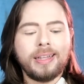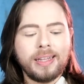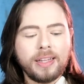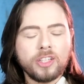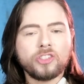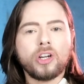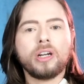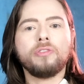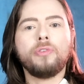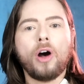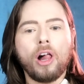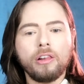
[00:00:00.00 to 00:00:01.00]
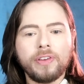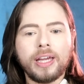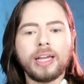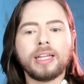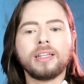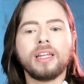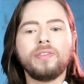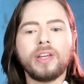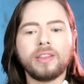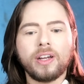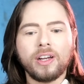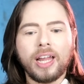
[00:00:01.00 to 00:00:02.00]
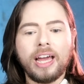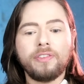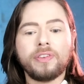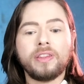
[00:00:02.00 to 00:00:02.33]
and then they start evolving and living their life,